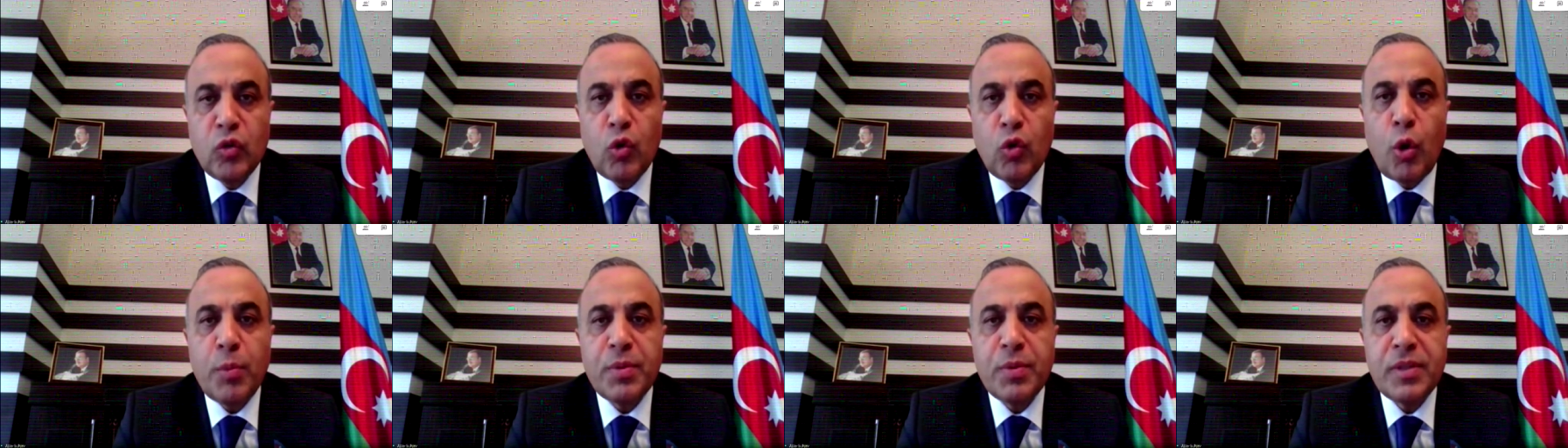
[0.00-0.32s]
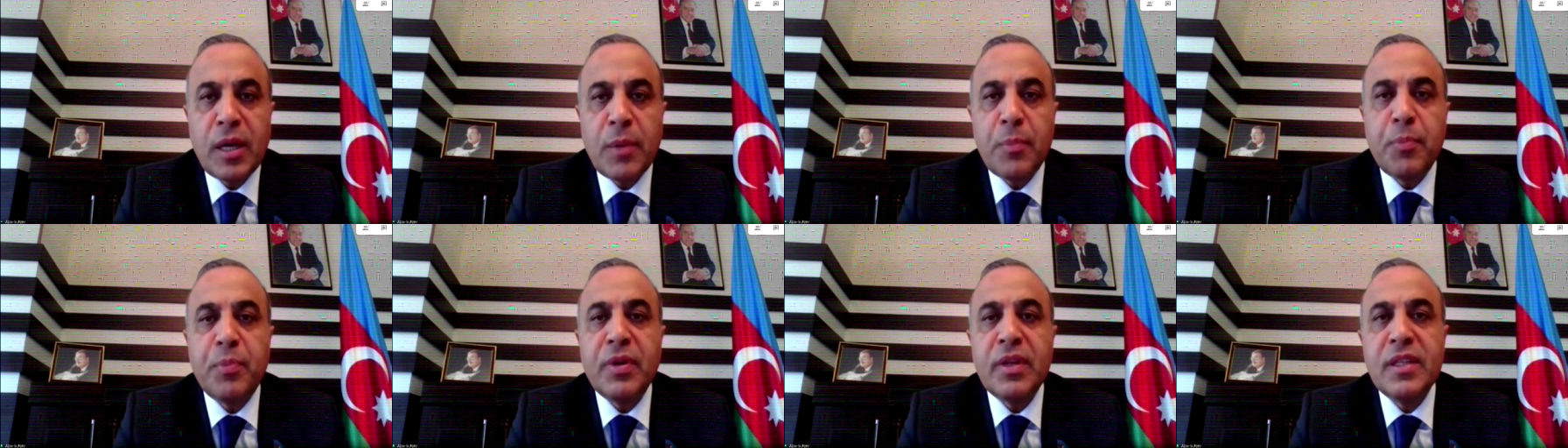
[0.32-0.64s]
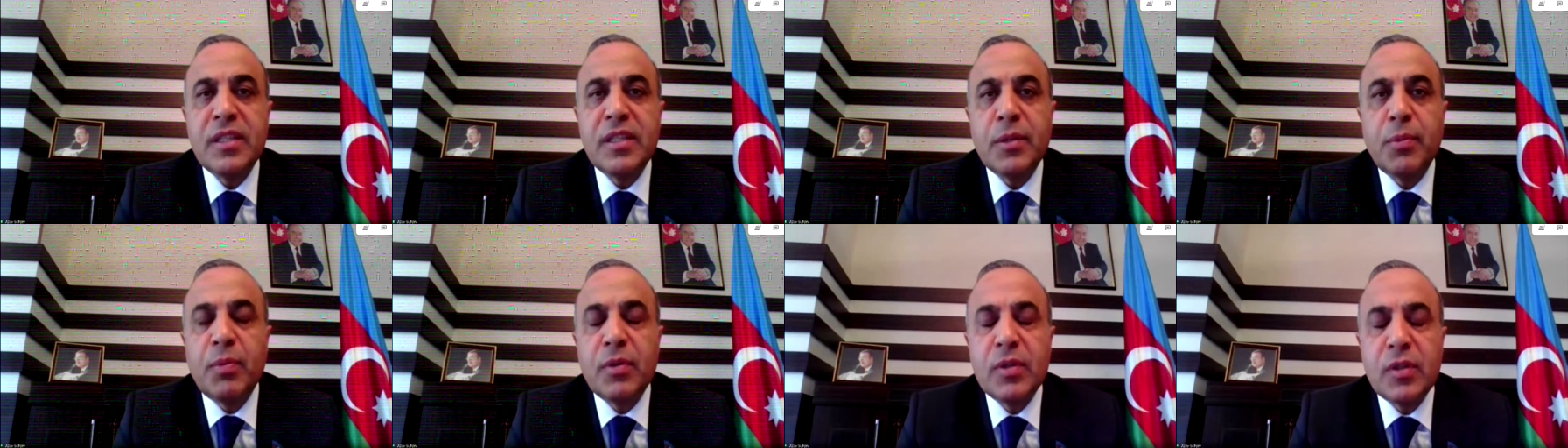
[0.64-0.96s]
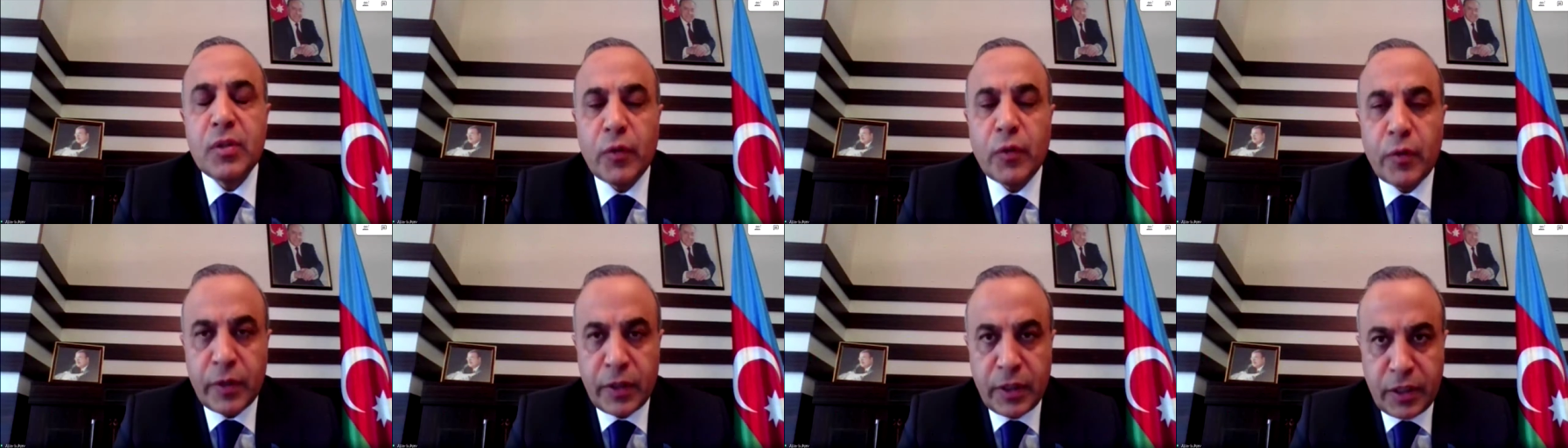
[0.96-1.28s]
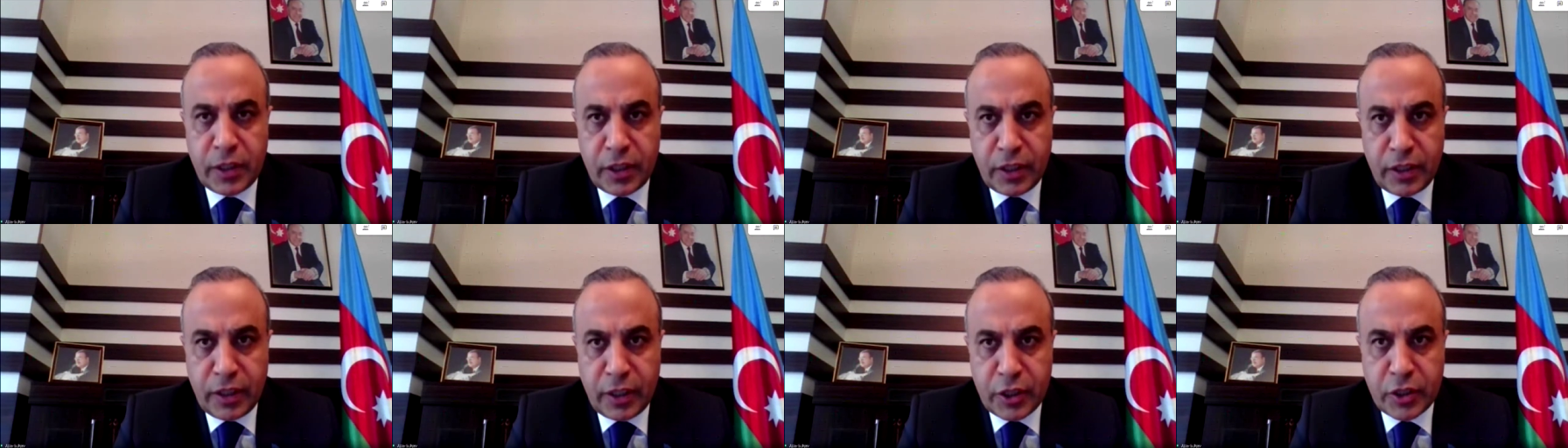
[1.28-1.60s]
norms and principles of
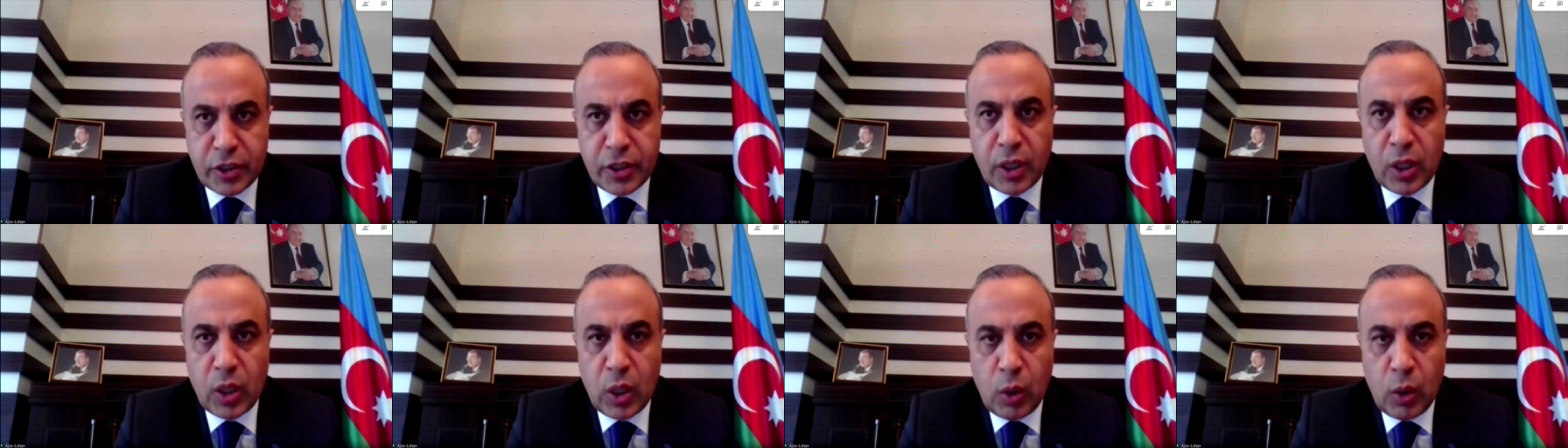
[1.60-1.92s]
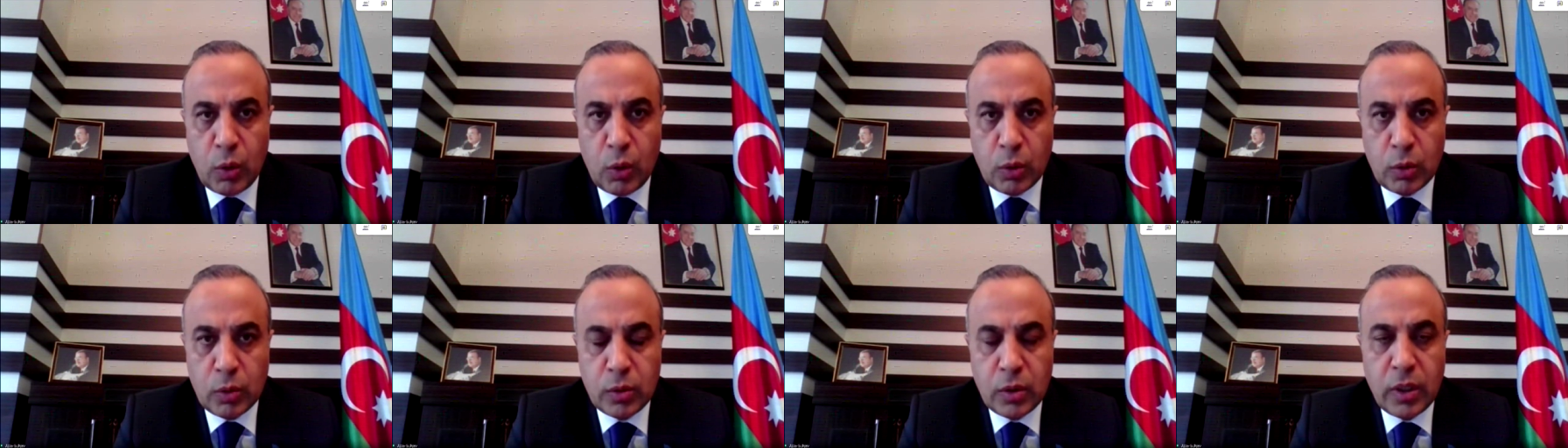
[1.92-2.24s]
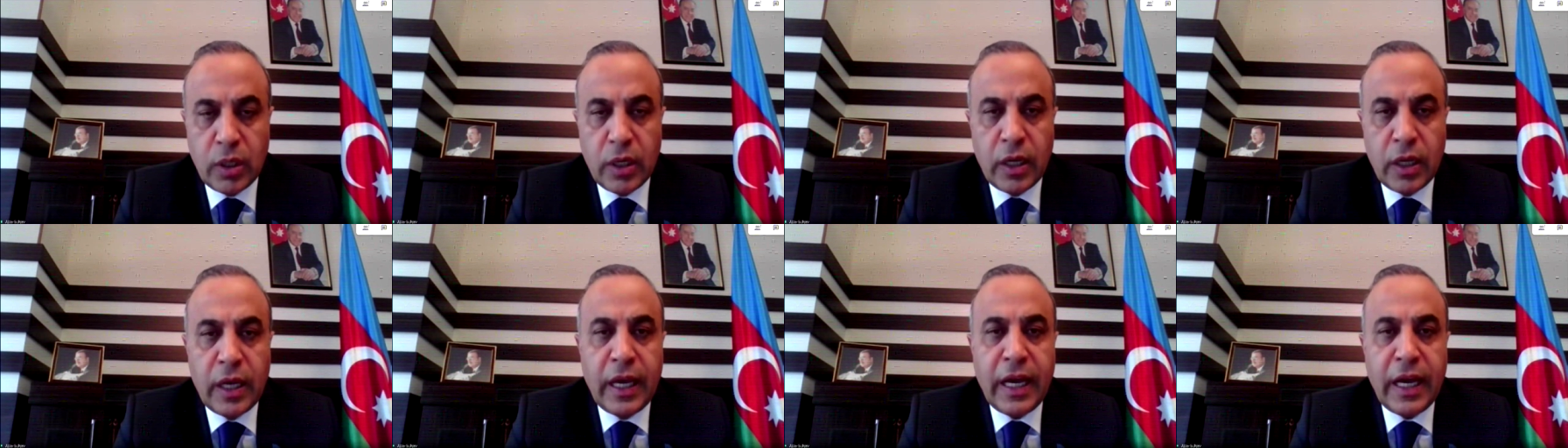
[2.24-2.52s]
international law.